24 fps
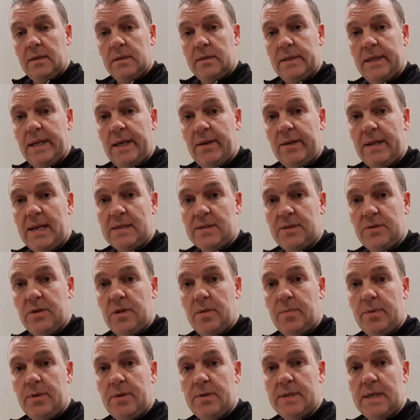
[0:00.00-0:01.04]
So that's
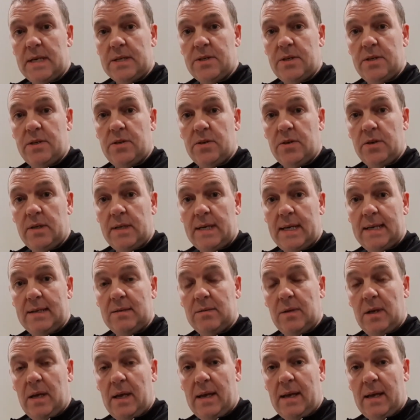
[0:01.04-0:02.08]
another brew session done
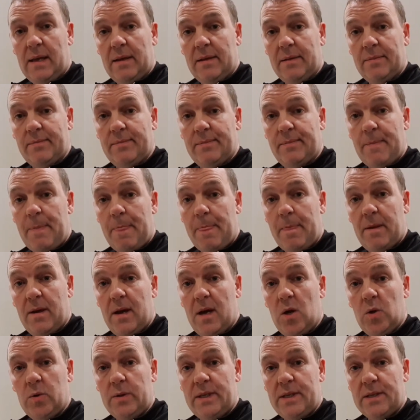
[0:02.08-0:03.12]
now.
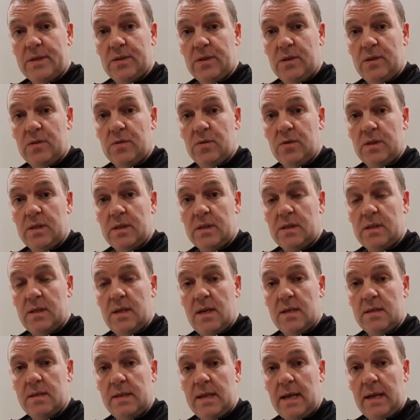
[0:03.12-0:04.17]
Odin Sun's
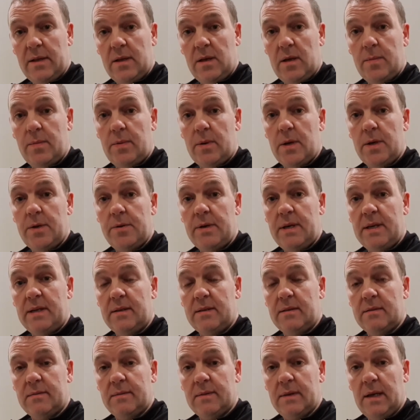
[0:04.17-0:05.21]
understairs in that there
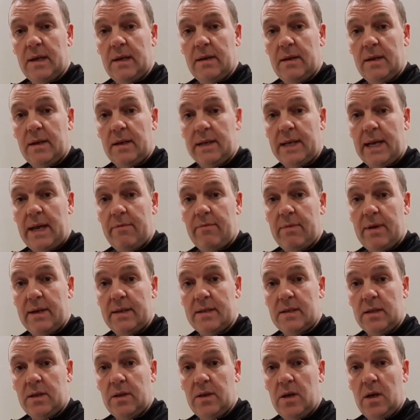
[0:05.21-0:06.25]
brewery, getting ready
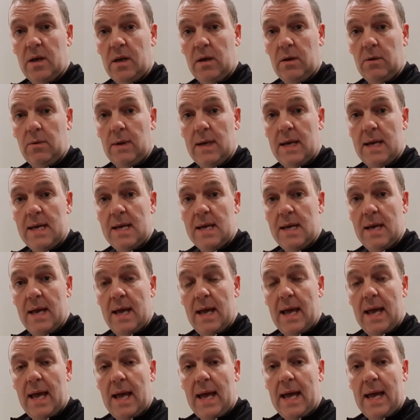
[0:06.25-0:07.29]
to gurgle away.
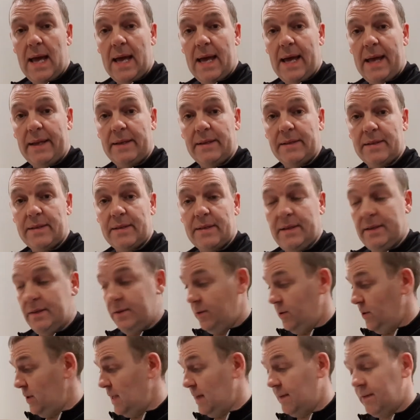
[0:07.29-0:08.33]
And
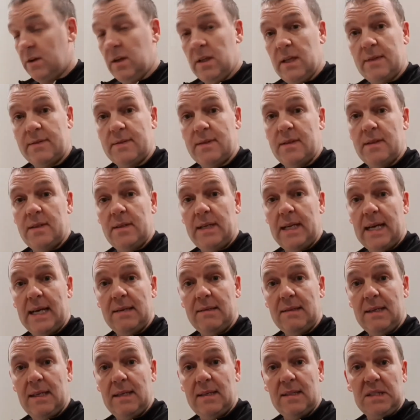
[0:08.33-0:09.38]
all I've got left to do
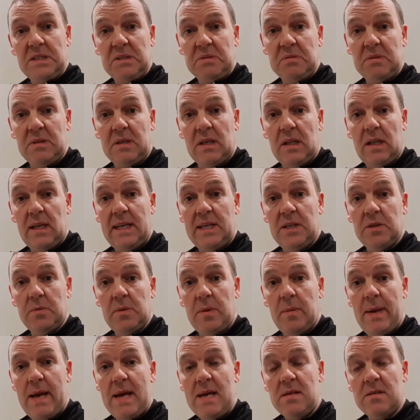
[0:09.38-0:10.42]
now is clean up
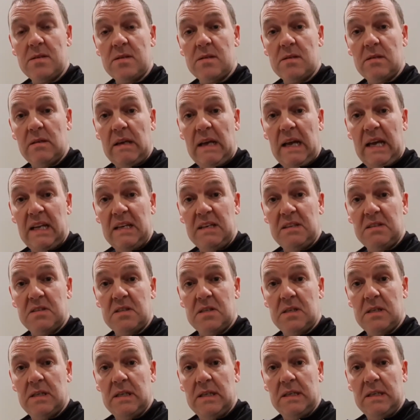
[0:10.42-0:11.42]
the mess and